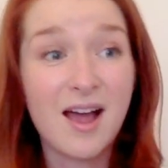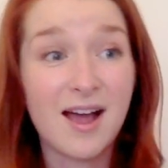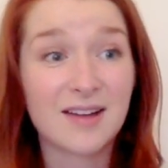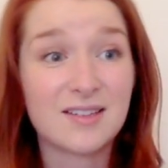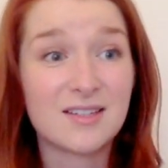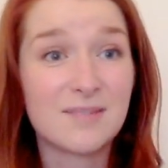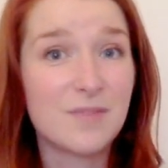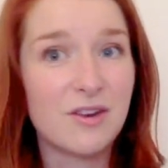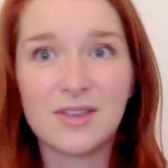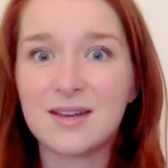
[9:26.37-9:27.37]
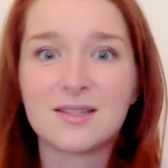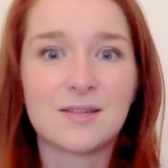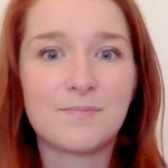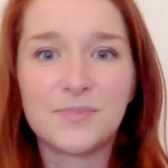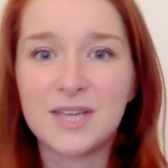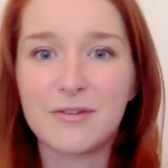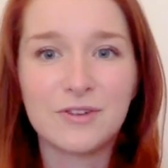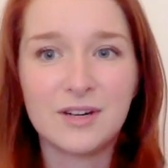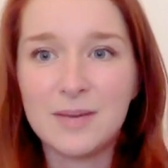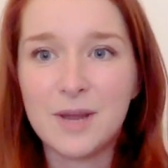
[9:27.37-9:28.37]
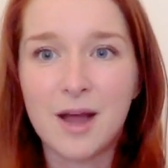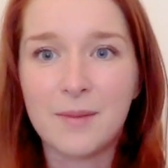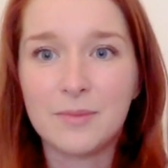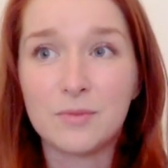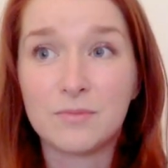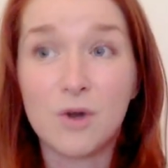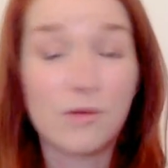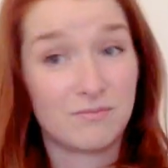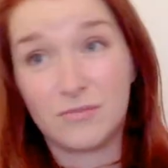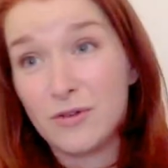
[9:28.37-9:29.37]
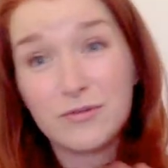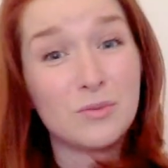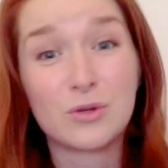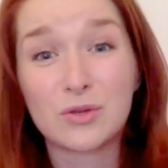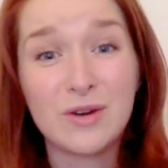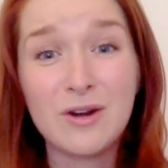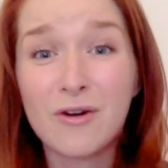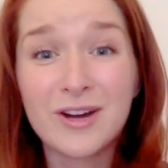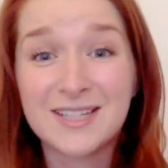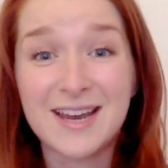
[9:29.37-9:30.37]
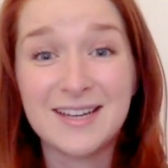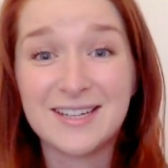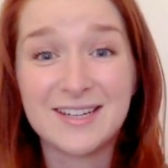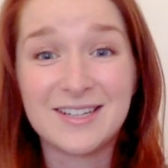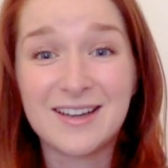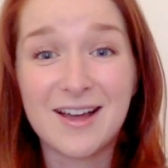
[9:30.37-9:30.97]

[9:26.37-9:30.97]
And things are definitely becoming often more screen orientated.